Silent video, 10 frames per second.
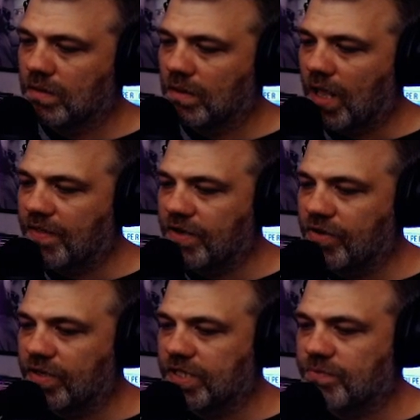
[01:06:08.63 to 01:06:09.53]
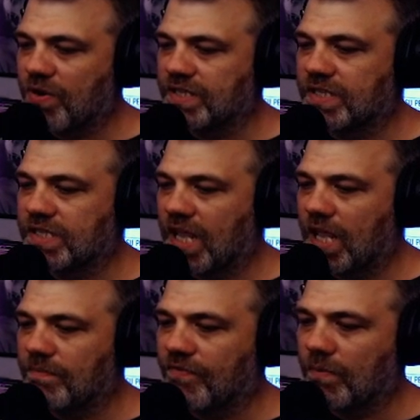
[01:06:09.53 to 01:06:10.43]
And then you can just press
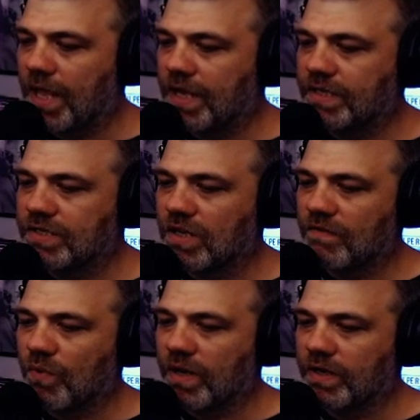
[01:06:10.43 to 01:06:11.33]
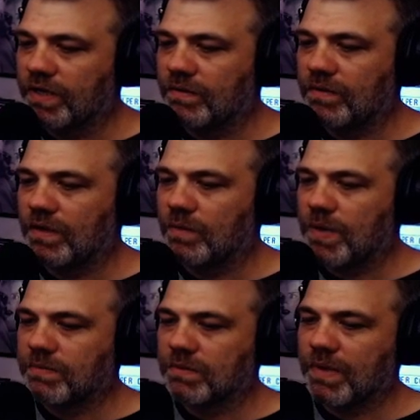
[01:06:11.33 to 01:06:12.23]
escape from any software and it
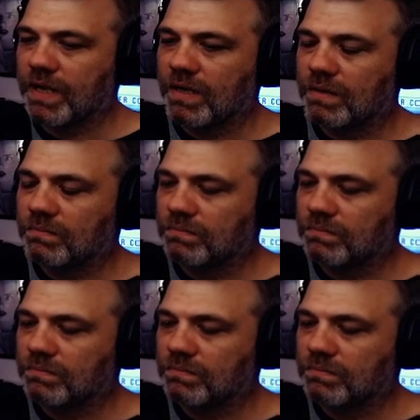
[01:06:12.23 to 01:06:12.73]
pops them back up.